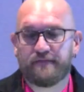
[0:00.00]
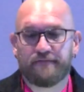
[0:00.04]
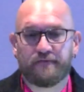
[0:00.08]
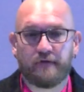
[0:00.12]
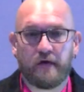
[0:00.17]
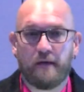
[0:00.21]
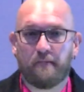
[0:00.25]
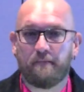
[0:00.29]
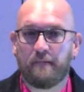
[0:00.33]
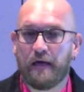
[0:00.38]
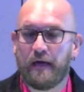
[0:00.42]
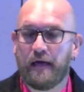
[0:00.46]

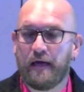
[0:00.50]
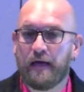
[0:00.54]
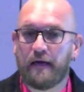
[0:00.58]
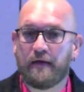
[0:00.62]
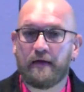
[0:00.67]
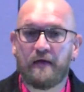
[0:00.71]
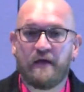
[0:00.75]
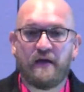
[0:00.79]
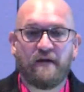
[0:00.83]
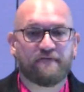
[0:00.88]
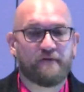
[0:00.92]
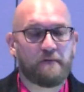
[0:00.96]
from
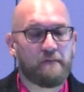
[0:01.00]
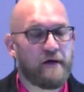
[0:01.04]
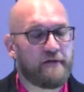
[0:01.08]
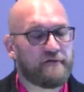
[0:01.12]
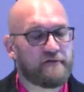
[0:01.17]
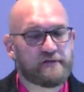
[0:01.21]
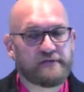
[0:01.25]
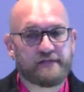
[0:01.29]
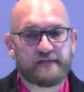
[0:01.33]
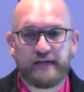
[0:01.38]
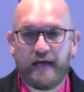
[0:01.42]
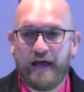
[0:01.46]

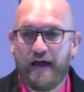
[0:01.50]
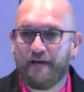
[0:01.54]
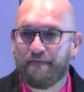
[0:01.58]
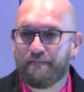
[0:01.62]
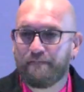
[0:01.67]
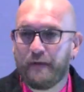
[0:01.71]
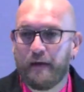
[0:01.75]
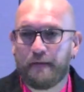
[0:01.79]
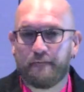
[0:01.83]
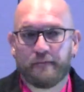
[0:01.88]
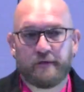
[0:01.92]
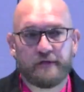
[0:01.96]
other
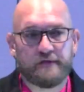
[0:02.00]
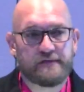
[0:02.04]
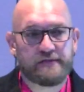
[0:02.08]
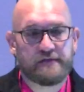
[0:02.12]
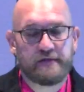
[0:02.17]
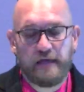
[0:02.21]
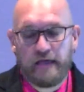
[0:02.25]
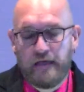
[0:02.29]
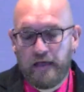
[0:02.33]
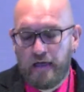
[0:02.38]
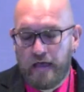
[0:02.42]
staff members,